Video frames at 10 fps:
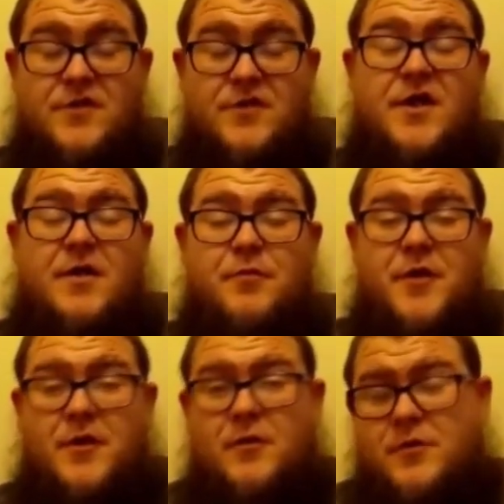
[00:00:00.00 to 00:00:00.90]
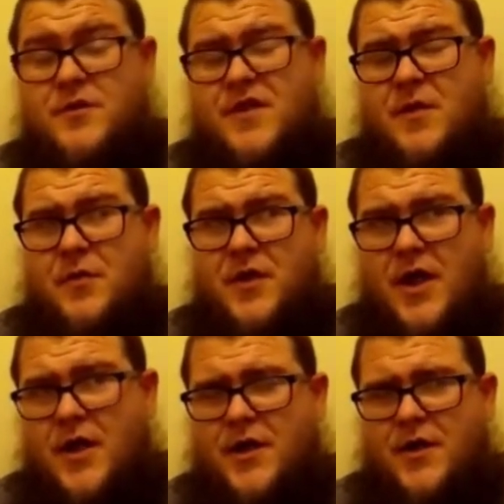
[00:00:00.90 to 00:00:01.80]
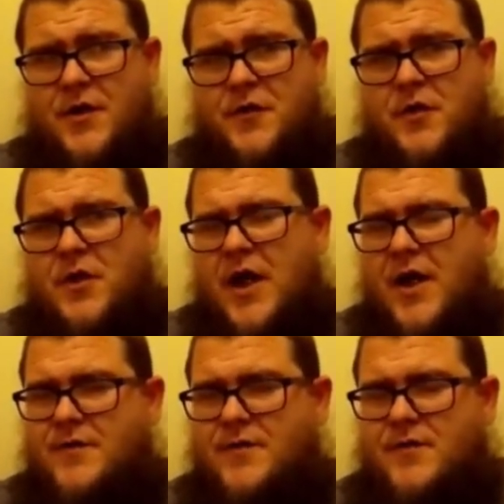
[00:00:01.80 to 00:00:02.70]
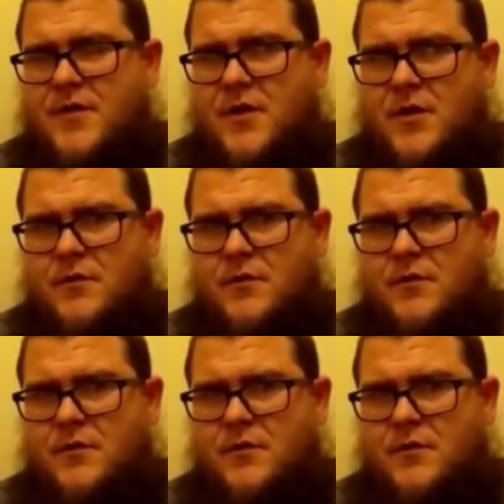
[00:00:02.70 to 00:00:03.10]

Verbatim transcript: have yeah, been... Sami Callihan on their last set.